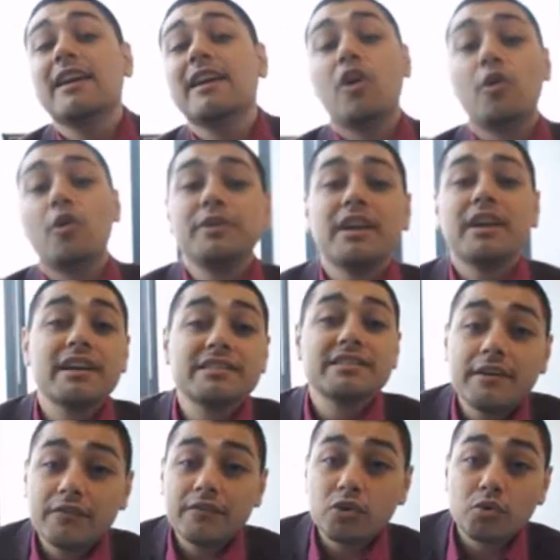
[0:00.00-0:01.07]
Hope you guys
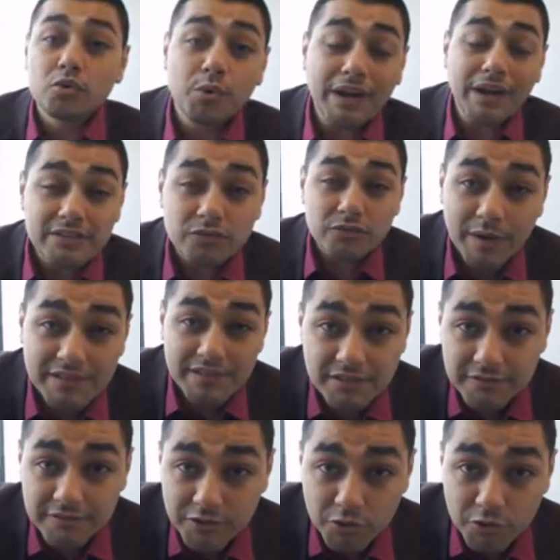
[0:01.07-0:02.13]
have a great rest
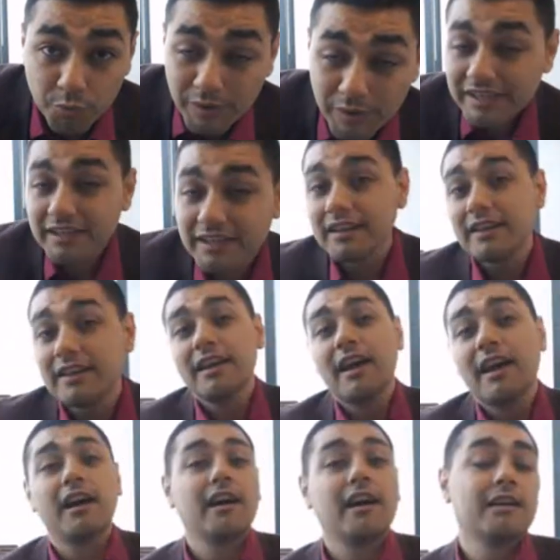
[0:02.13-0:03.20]
of your week.
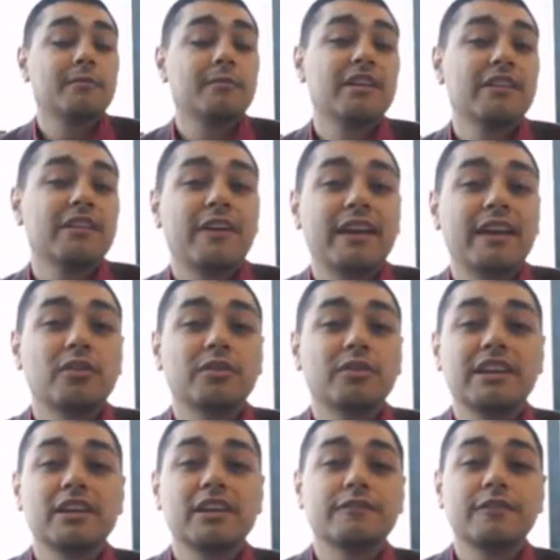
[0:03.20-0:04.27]
Um, if I don't
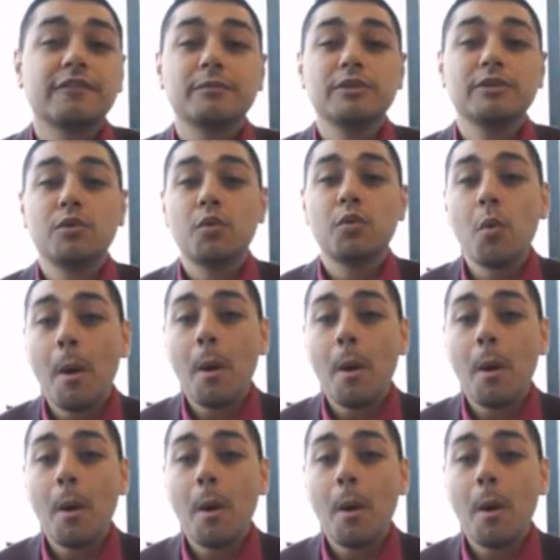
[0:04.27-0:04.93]
hear from you,